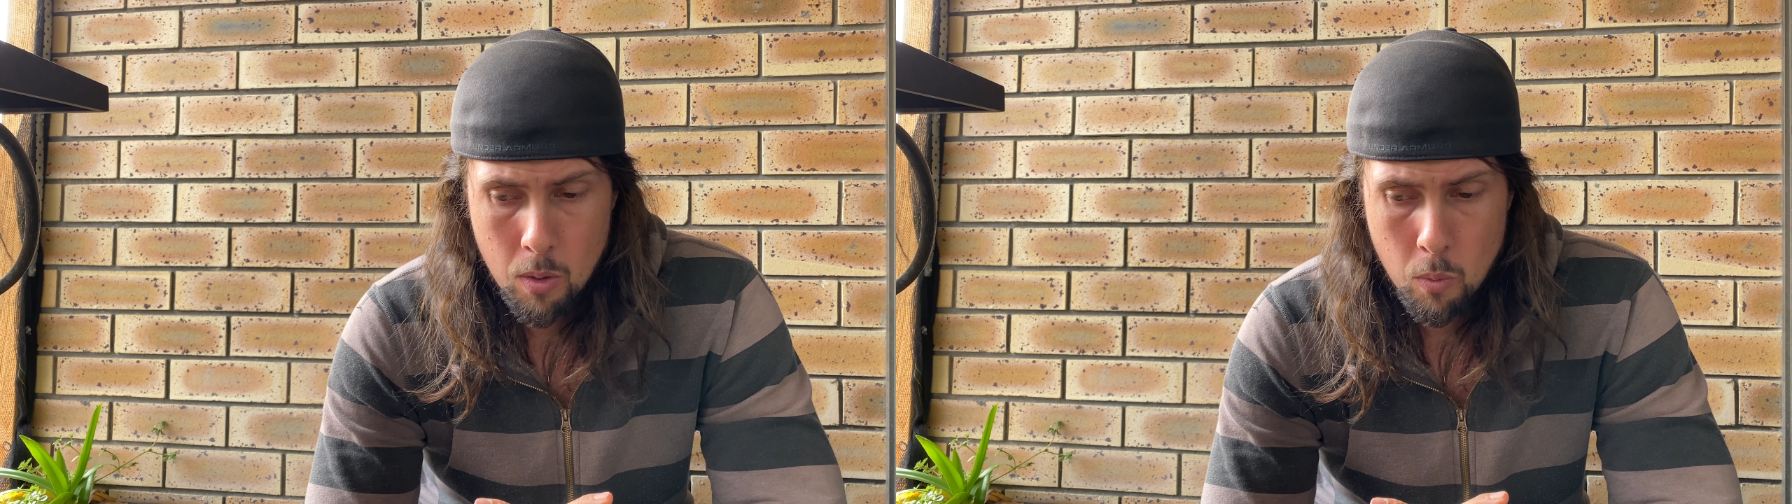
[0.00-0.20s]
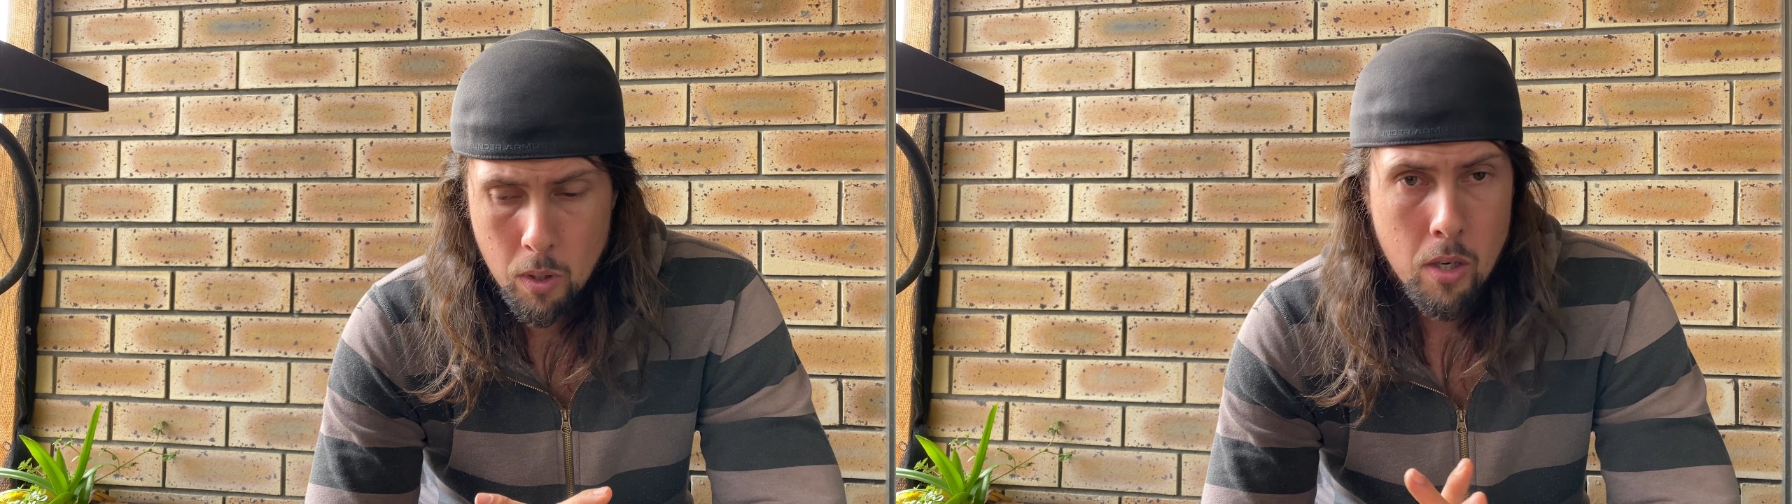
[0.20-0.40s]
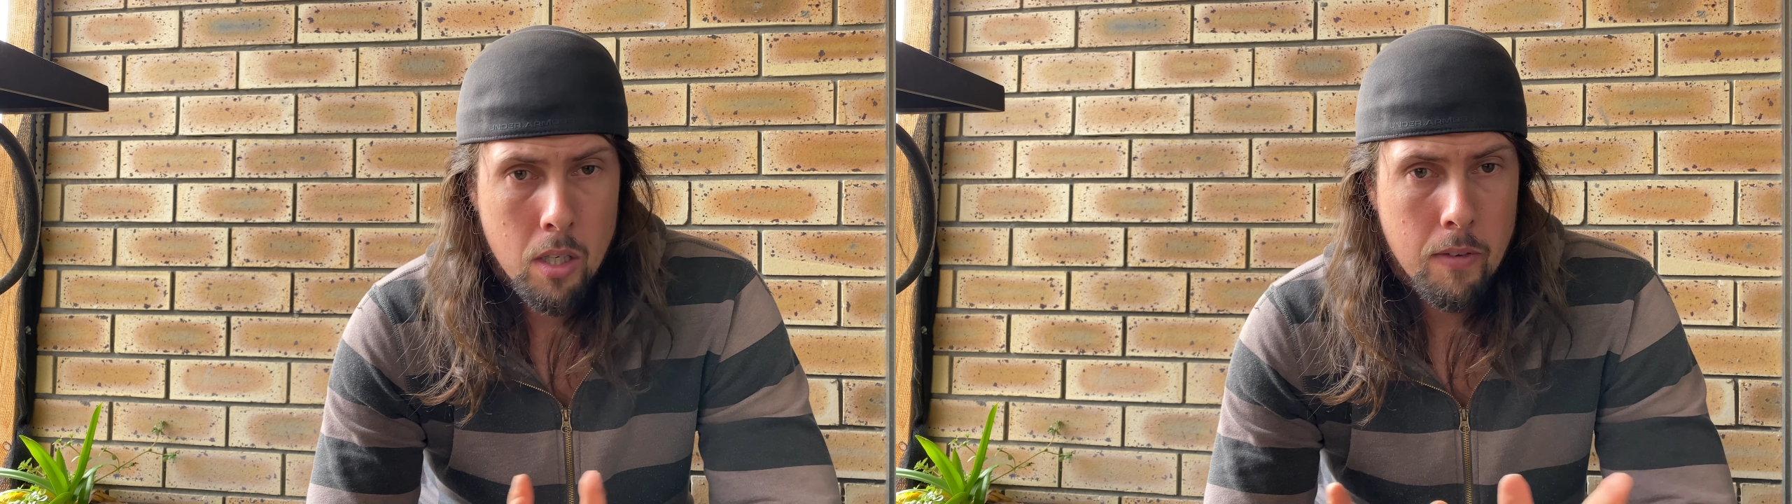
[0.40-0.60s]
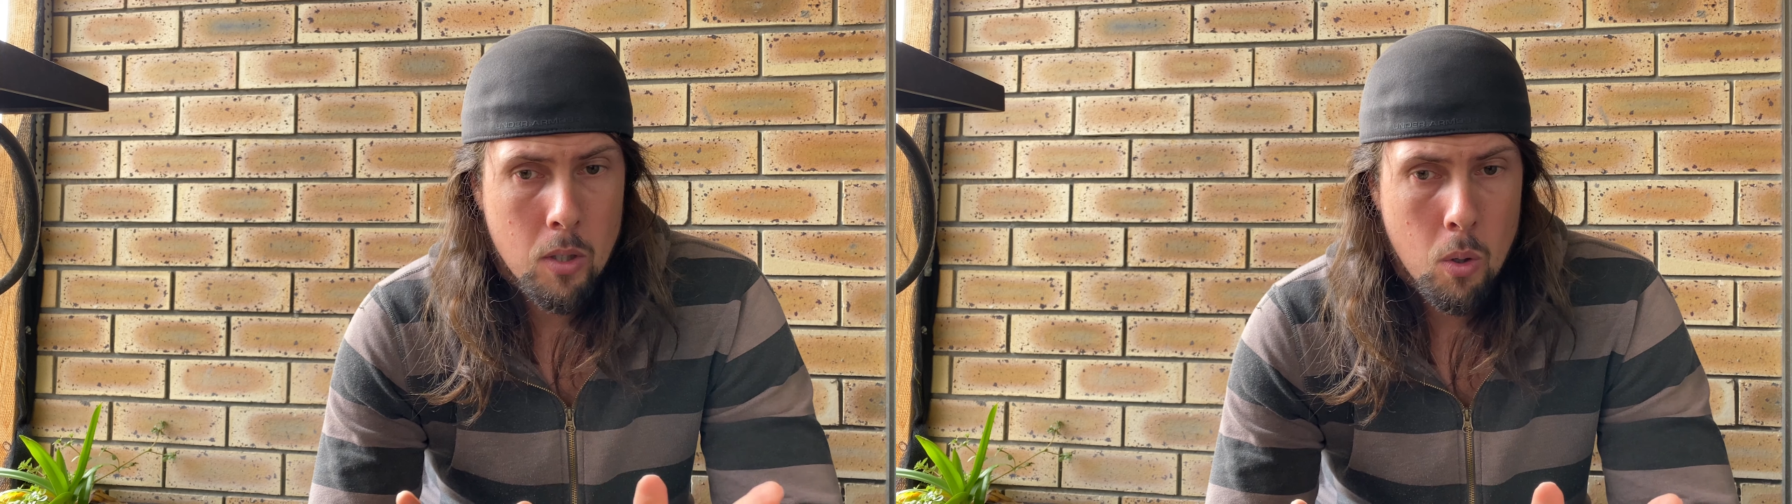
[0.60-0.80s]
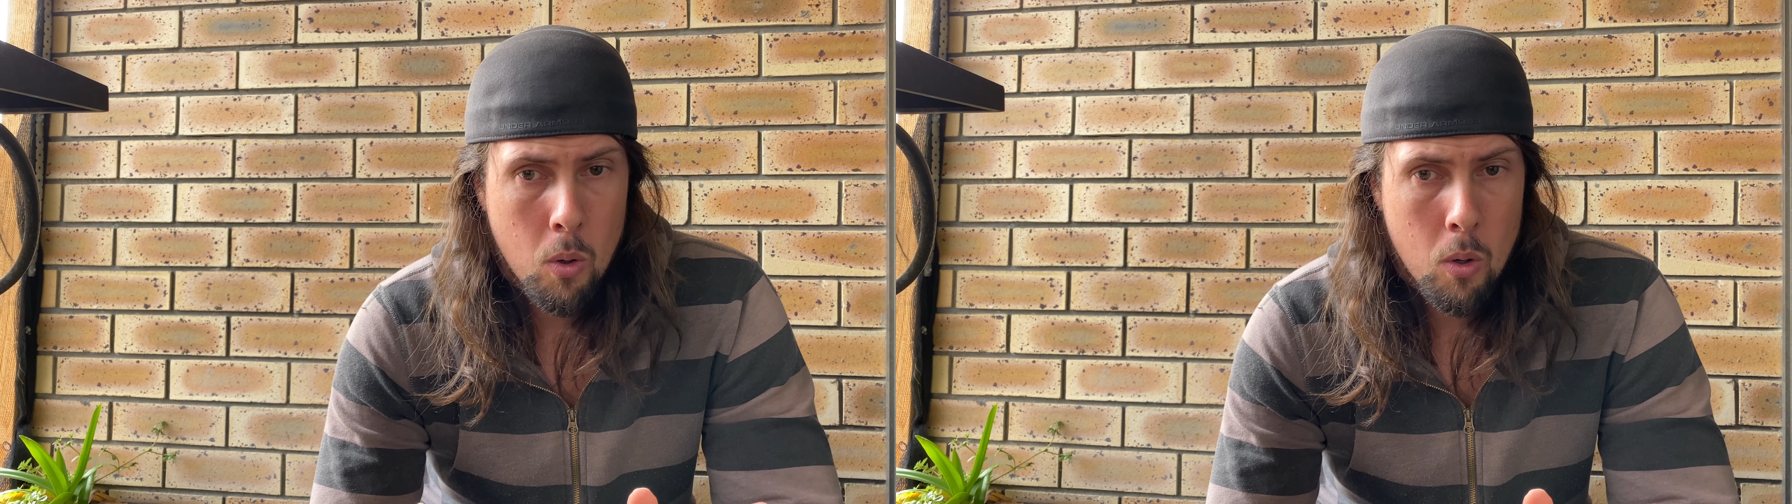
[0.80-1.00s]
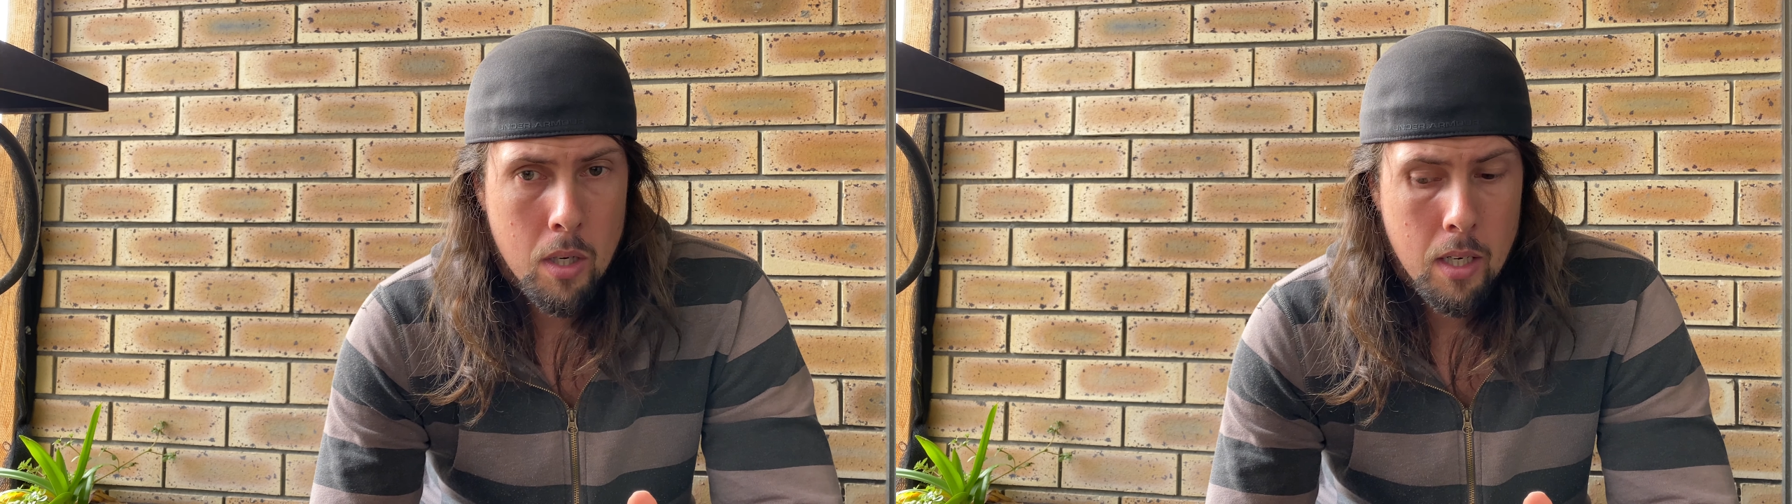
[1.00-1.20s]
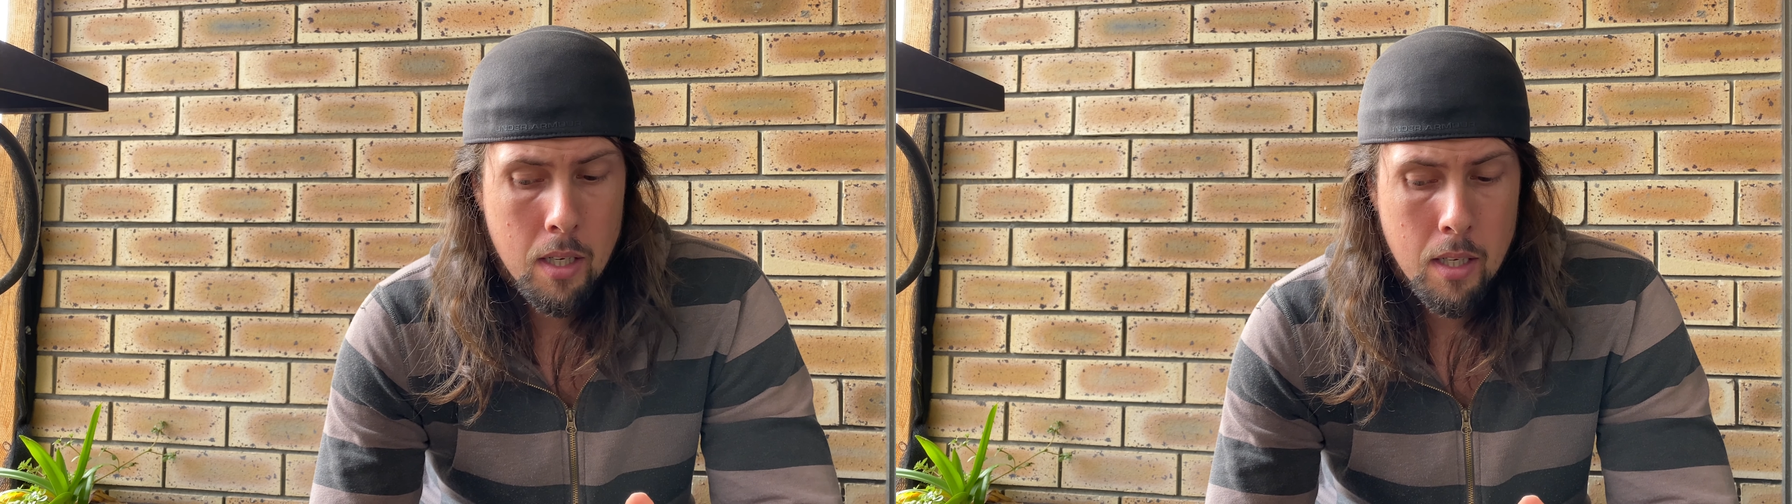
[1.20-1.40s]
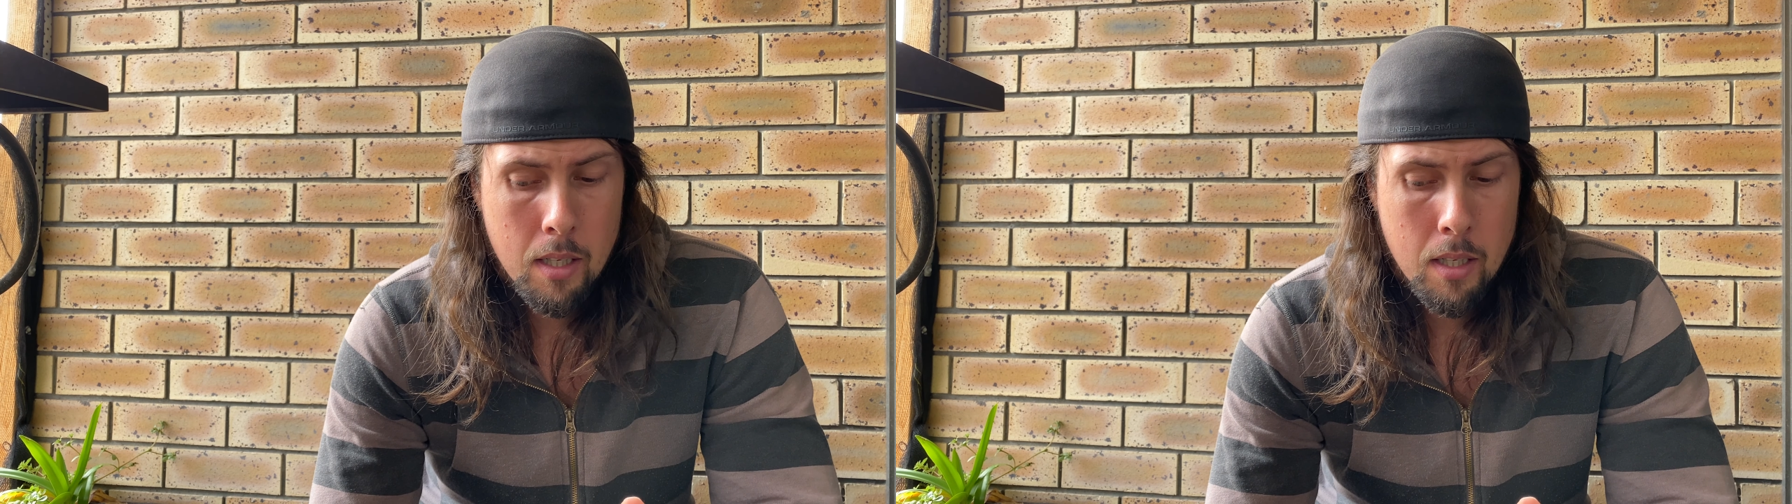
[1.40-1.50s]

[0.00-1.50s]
would only record